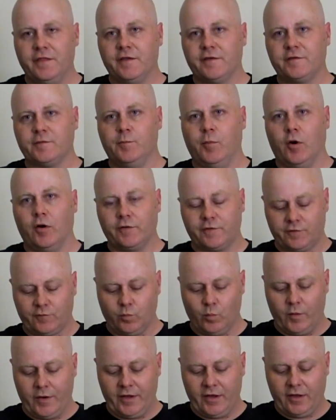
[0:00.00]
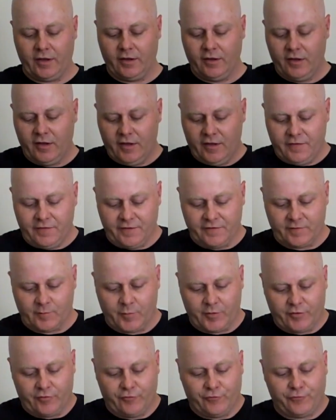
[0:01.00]
the spots where there's a
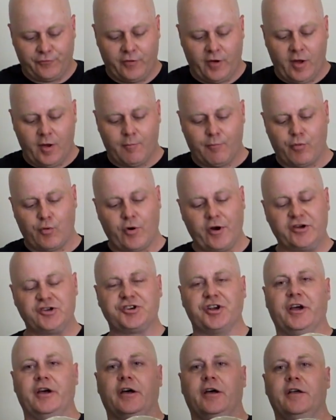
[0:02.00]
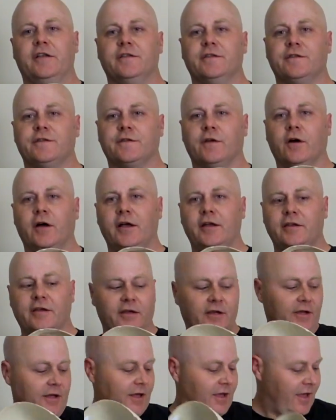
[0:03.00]
bit of pressure inside,
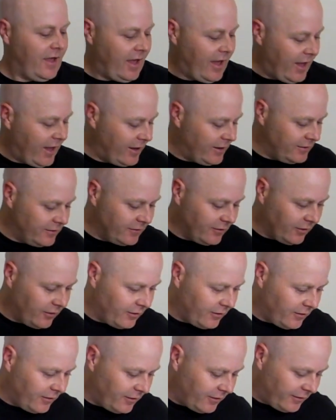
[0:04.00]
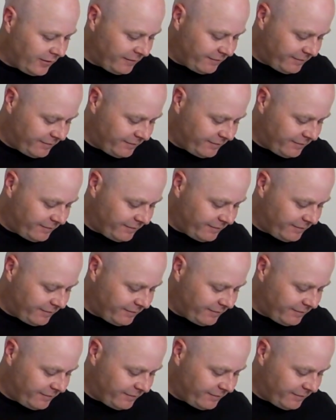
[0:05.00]
and I